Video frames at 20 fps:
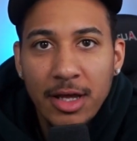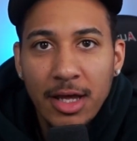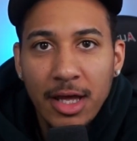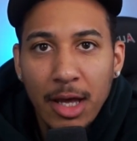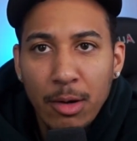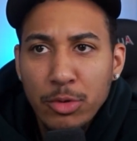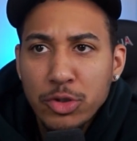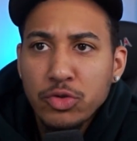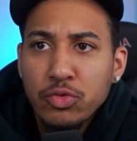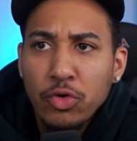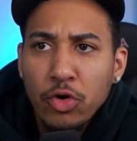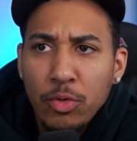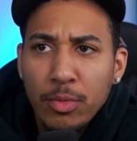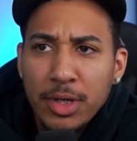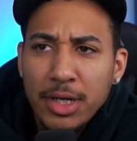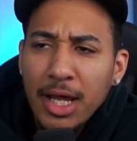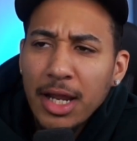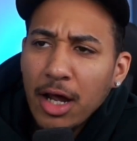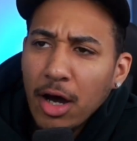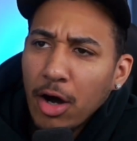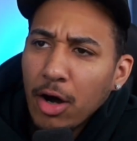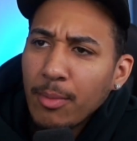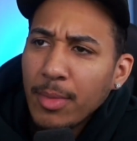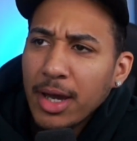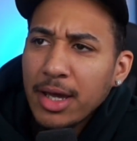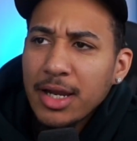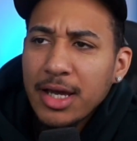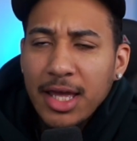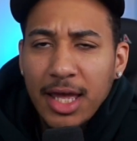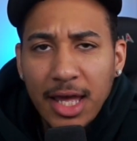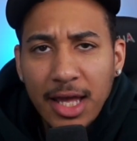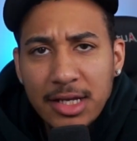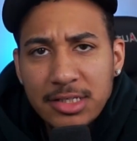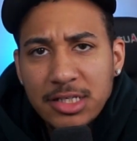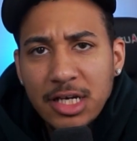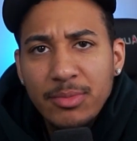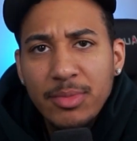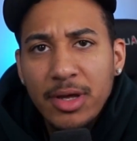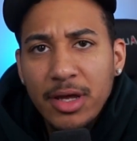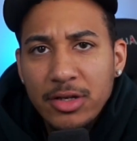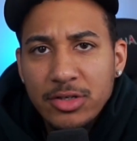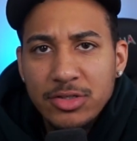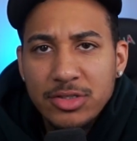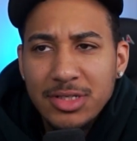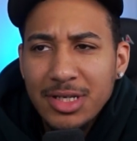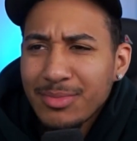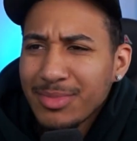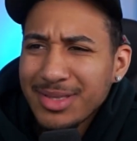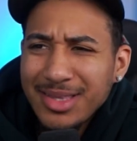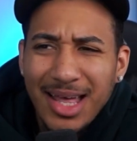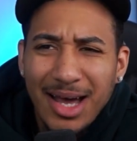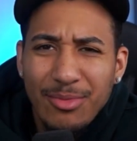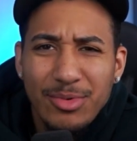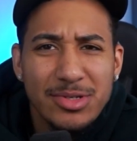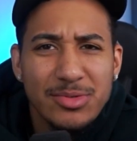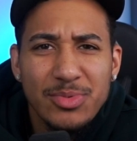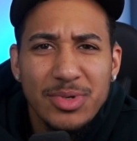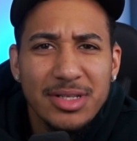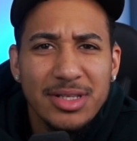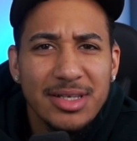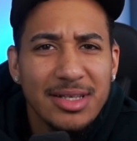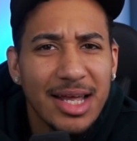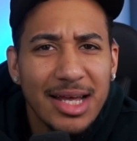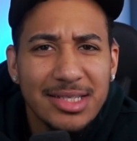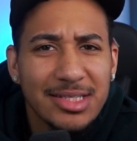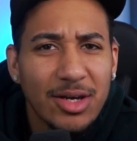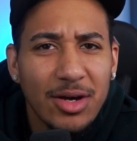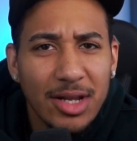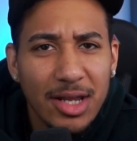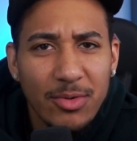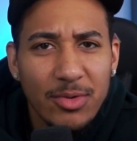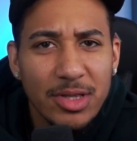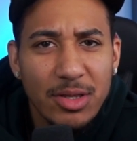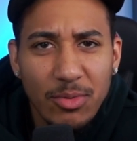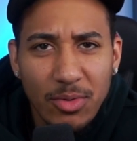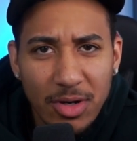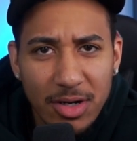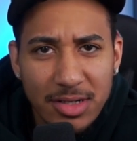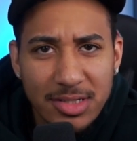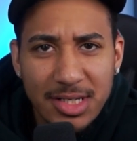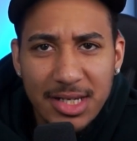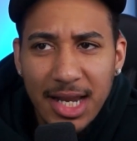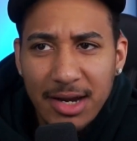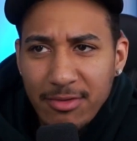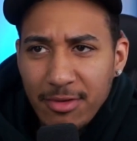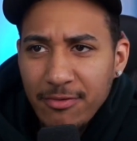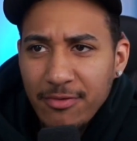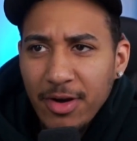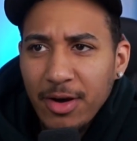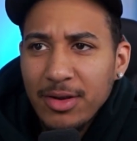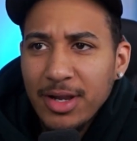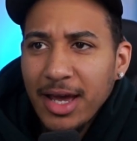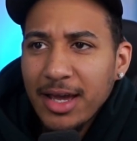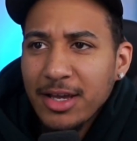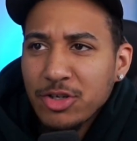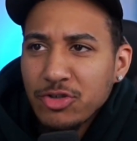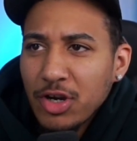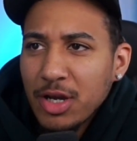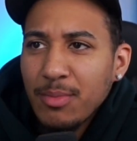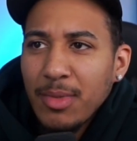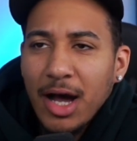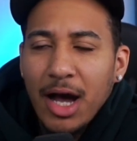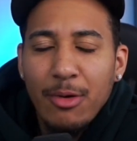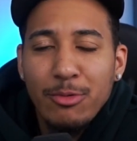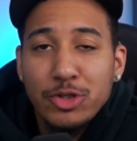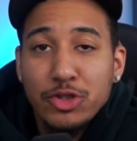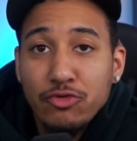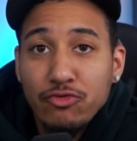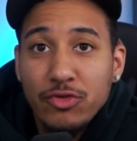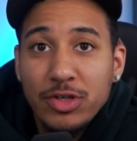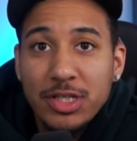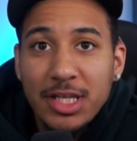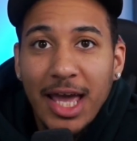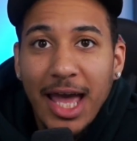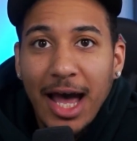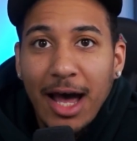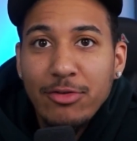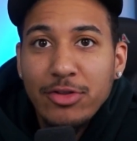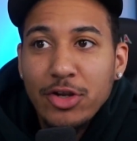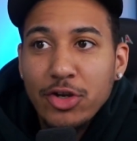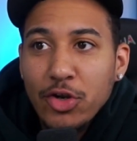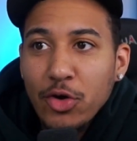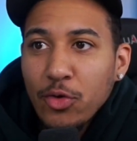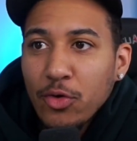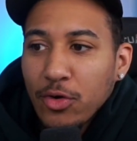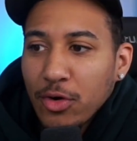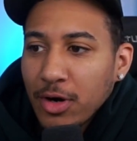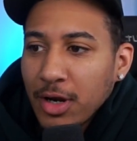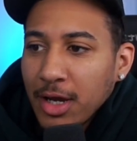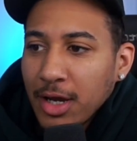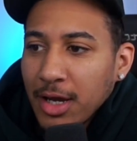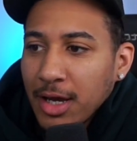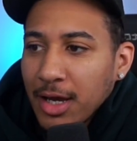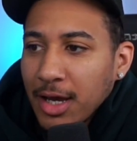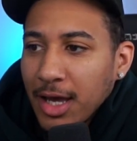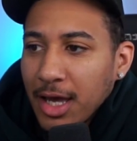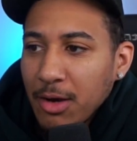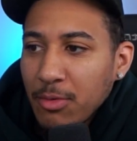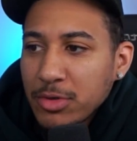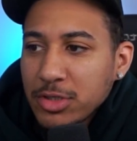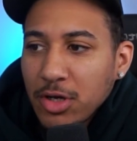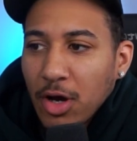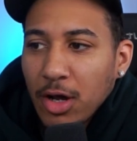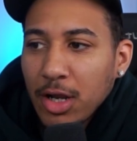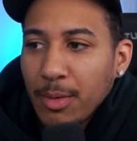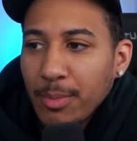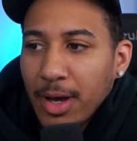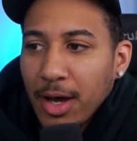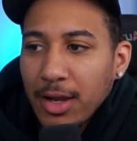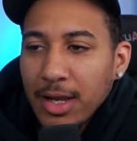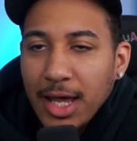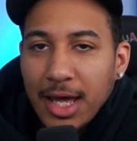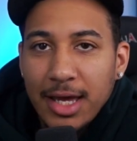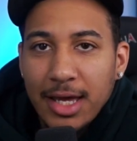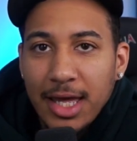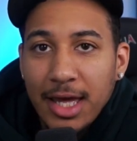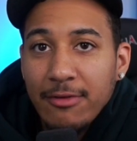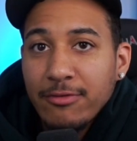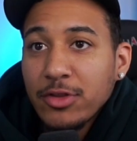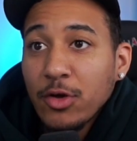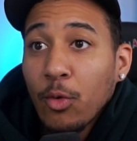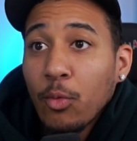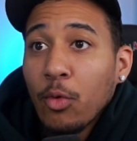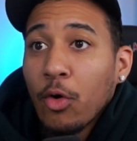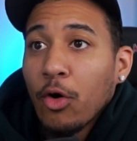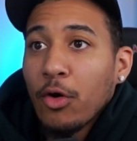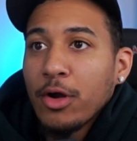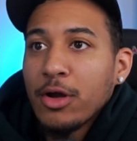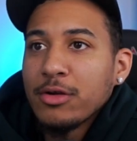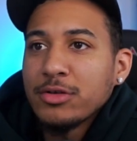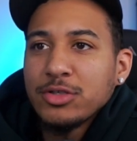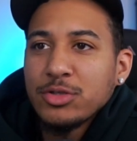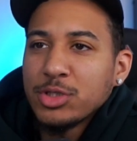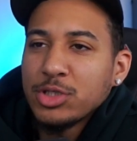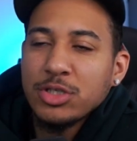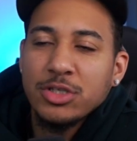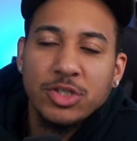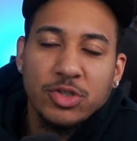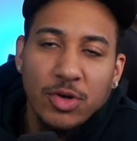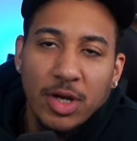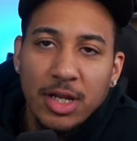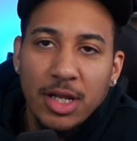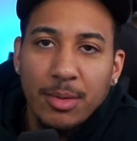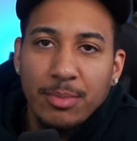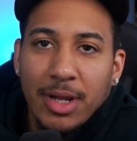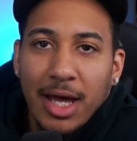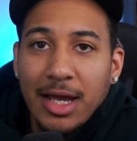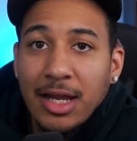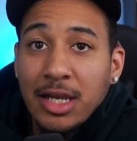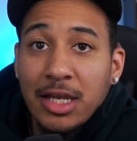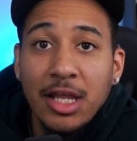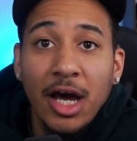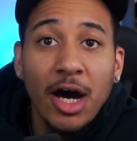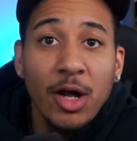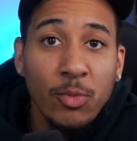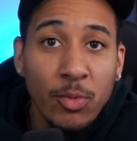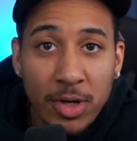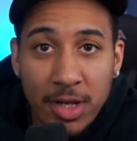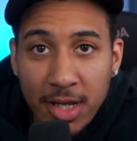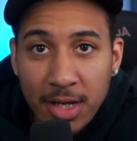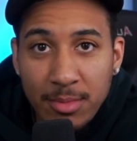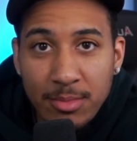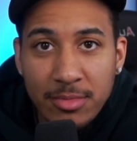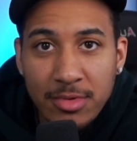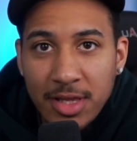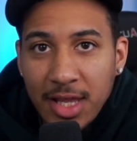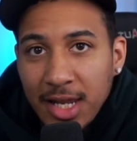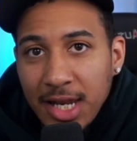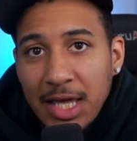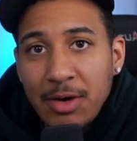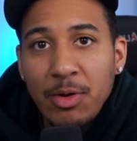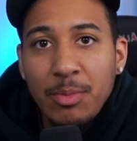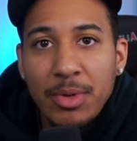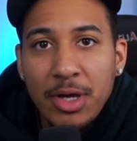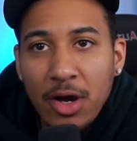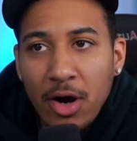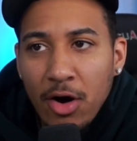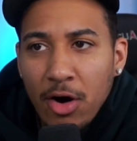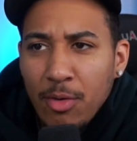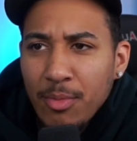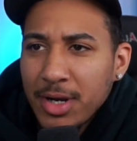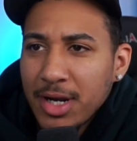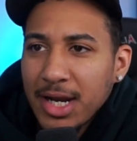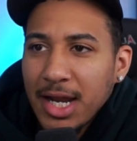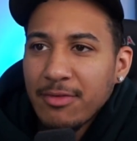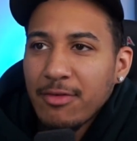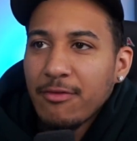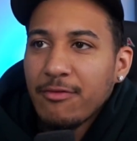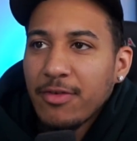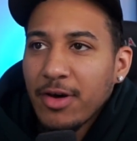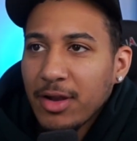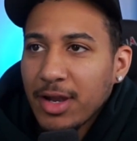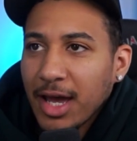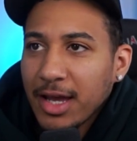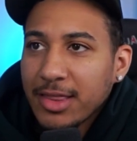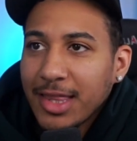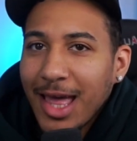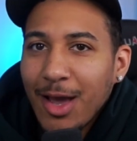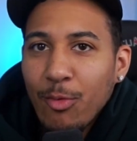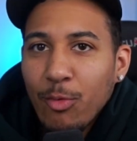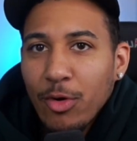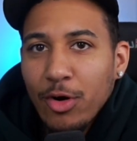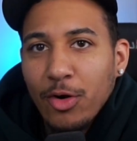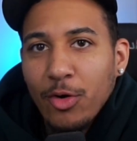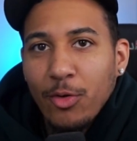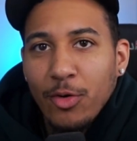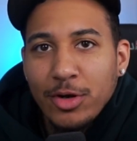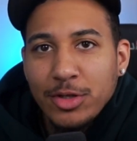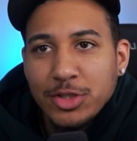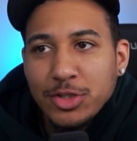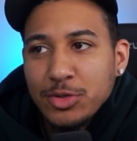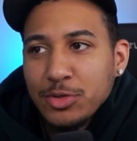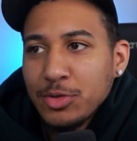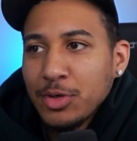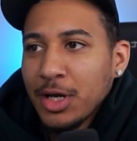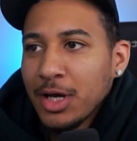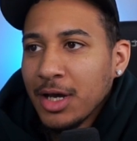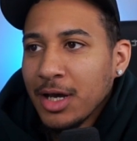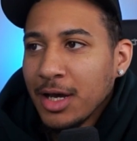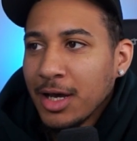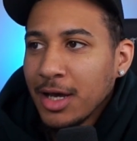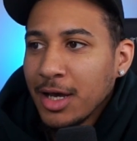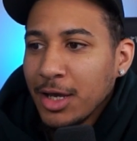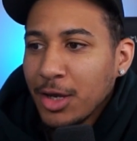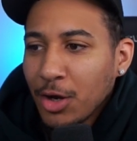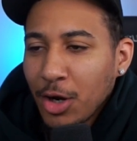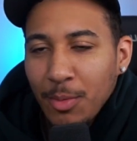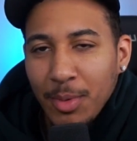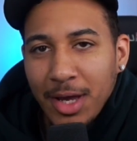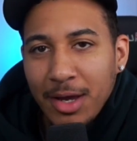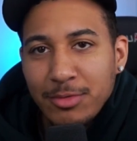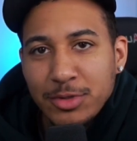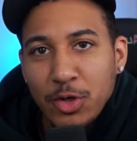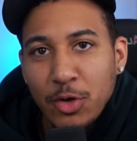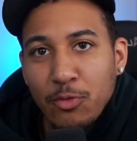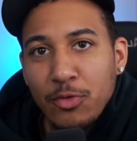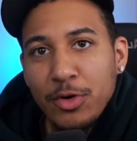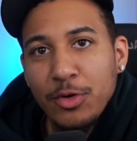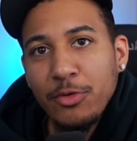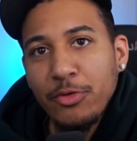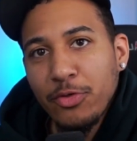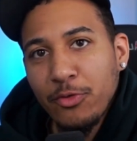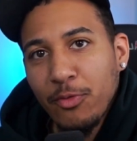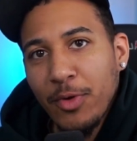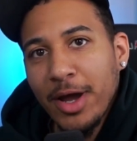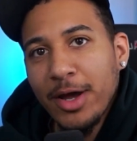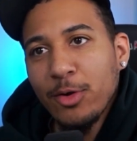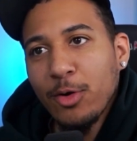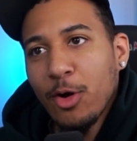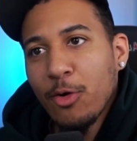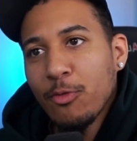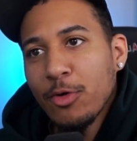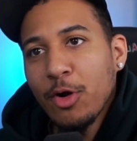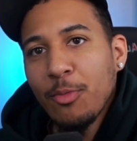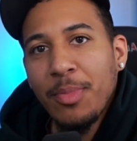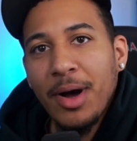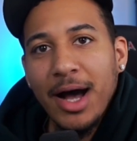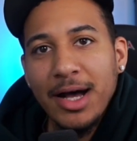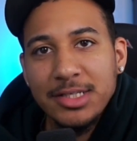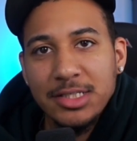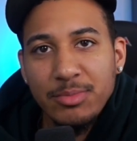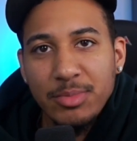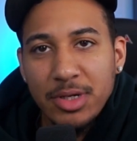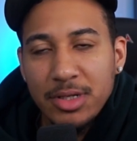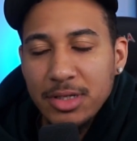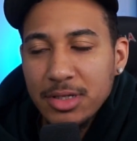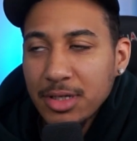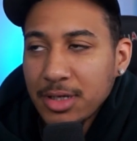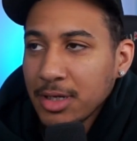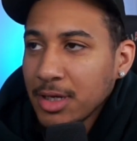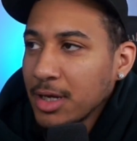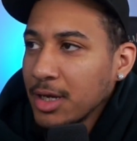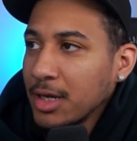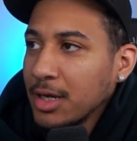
It was rumored that, oh man, the Kings could be interested, but that's all it really was. It never felt like Draymond was really out the door. It was all about like if the Warriors was just straight up like done with him, then he would be gone. But it never felt like they weren't going to, you know what I mean? It was a real threat or a real possibility.